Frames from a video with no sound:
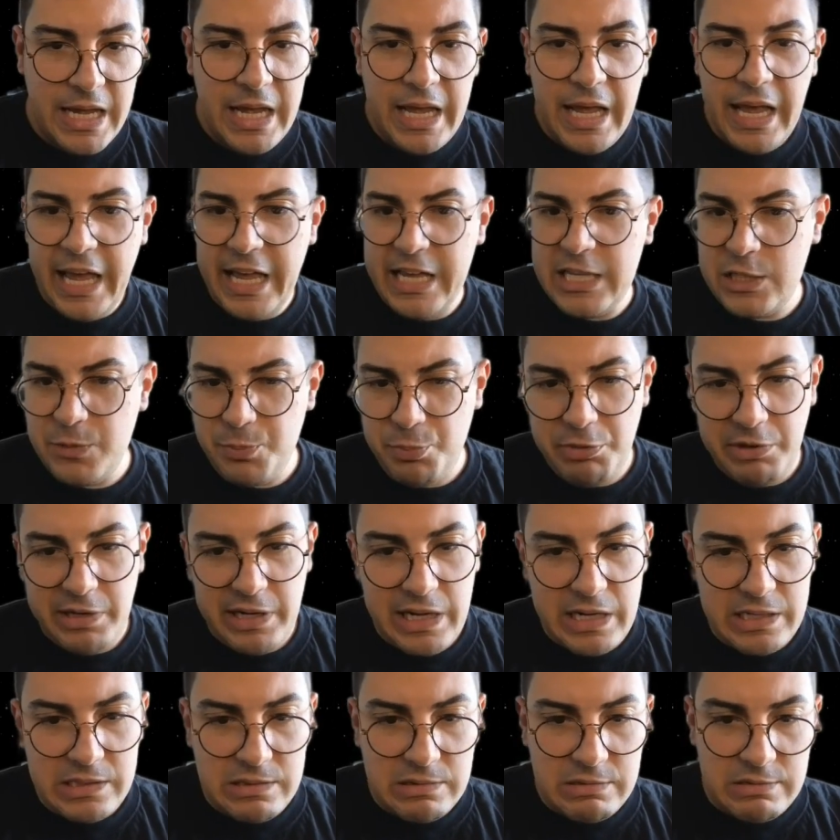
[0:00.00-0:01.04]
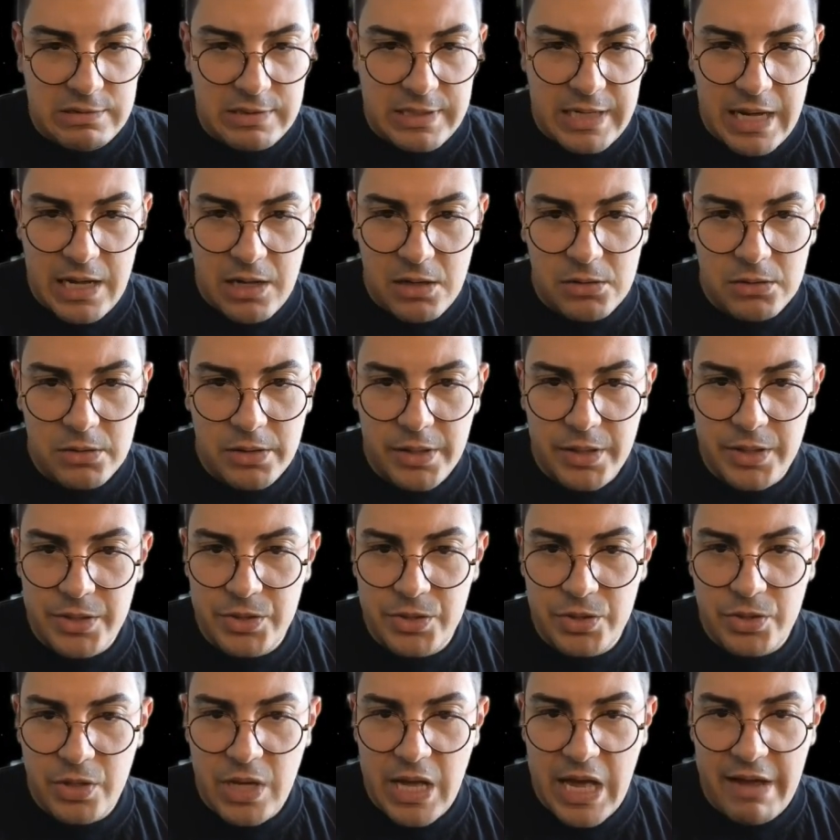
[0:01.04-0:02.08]
It's pretty easy to tell because
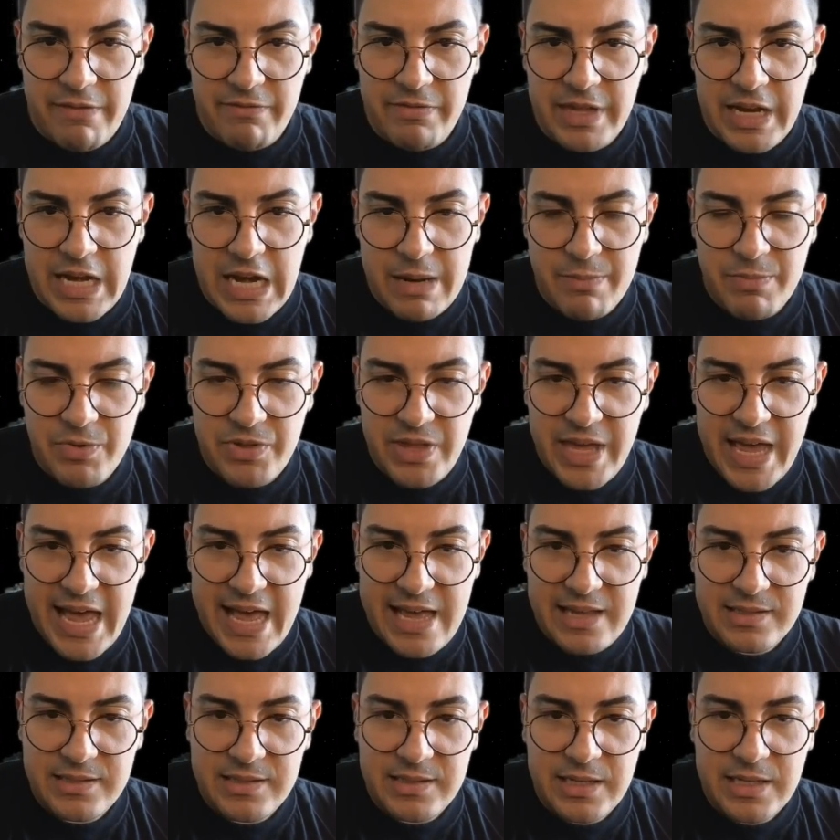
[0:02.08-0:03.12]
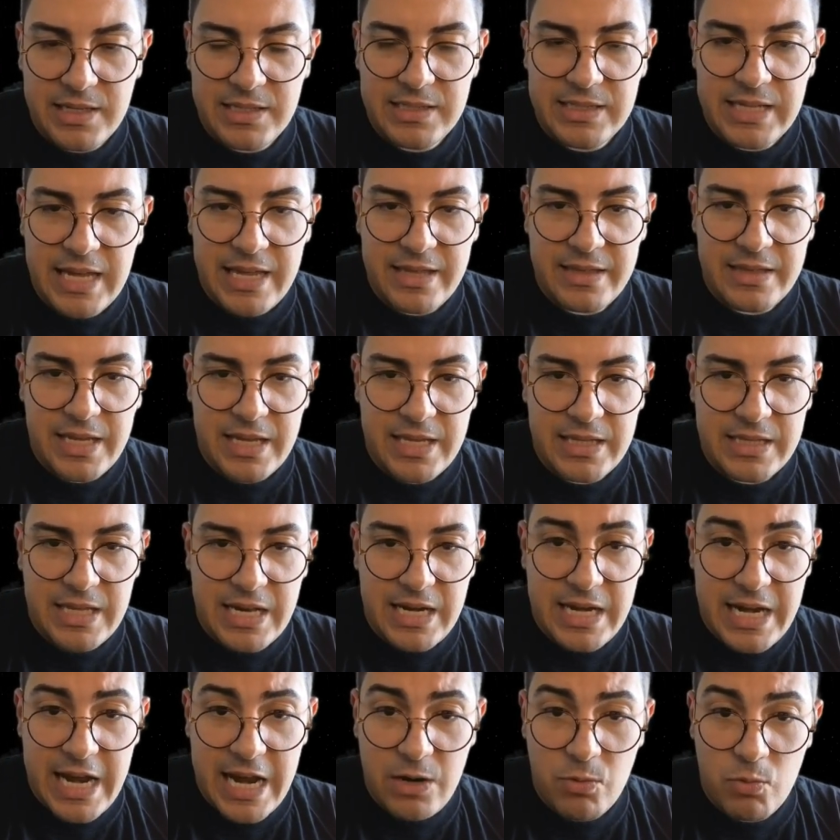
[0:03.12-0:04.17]
you have the name of the assets and then the
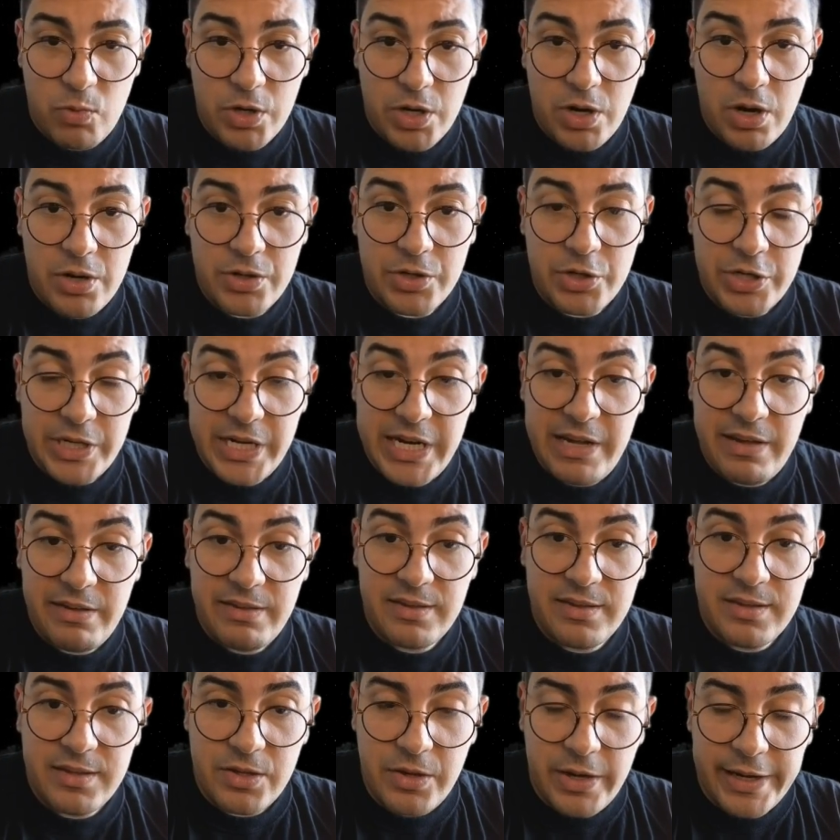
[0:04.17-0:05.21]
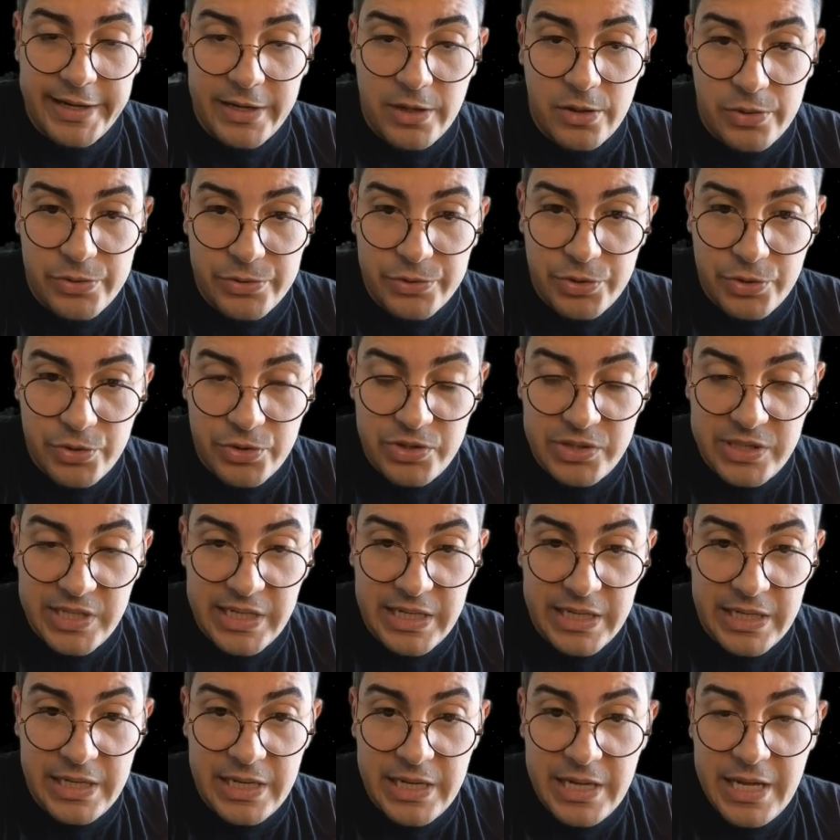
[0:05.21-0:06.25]
network underneath. You can also
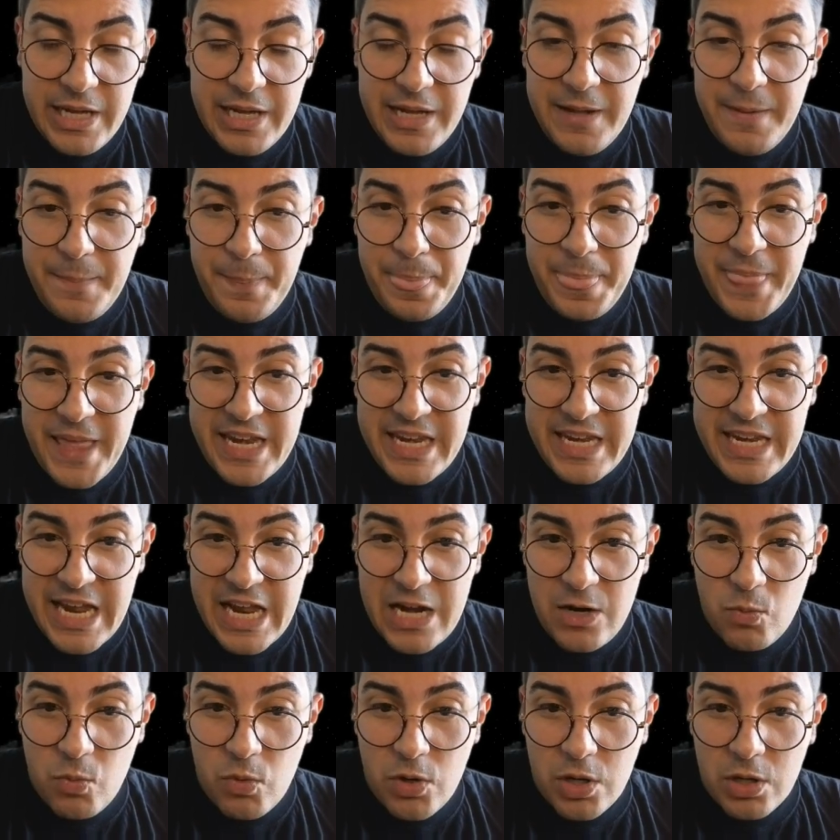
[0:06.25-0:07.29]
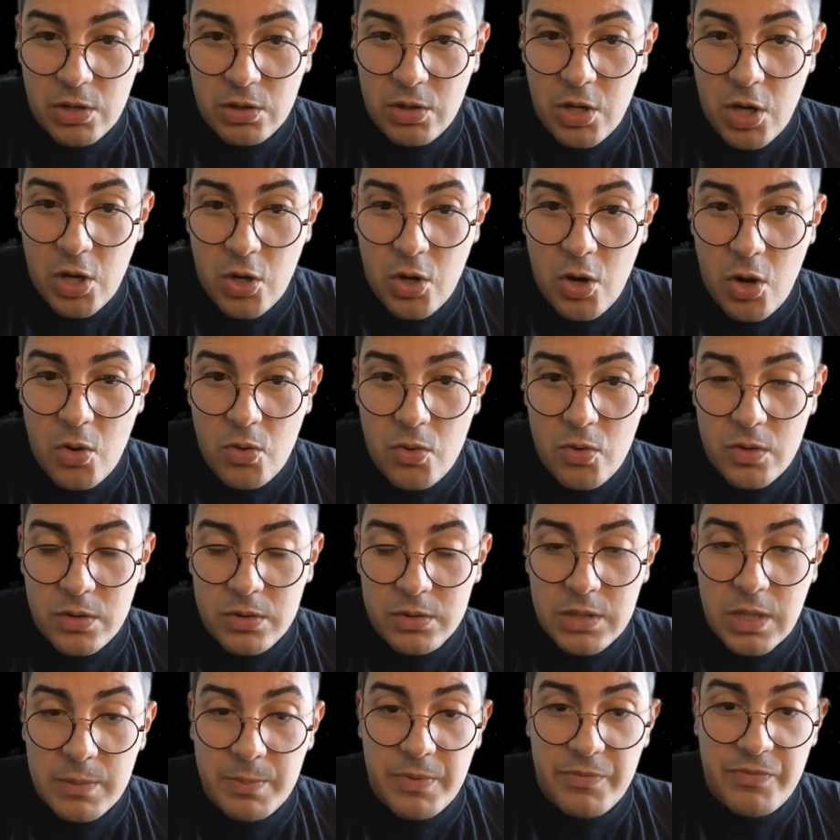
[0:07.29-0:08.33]
see the network logo on
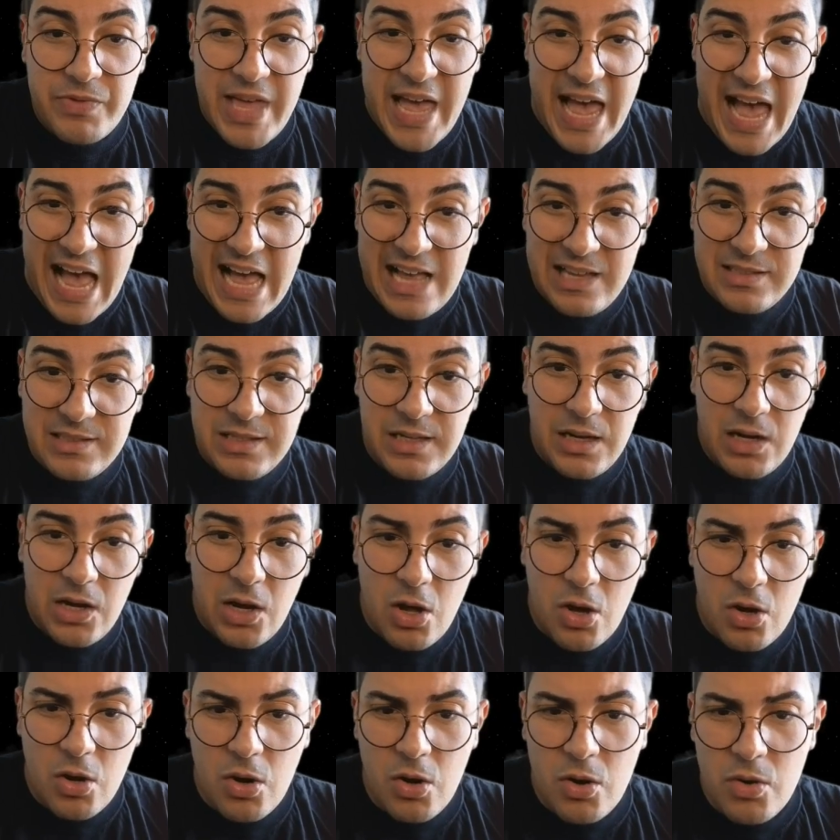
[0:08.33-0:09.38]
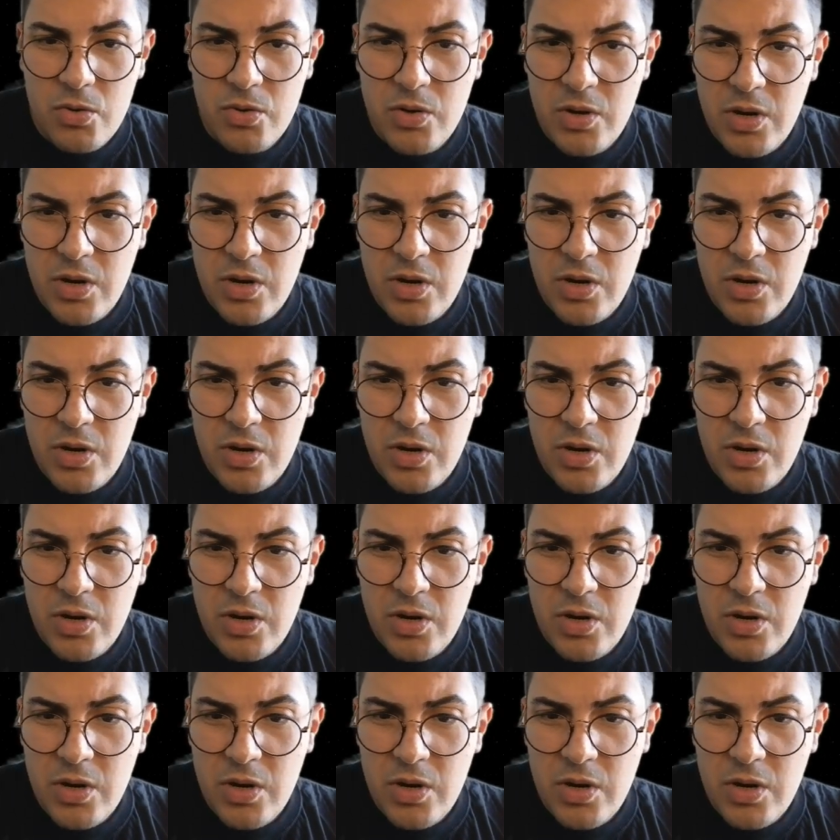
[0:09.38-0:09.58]
top of the asset logo.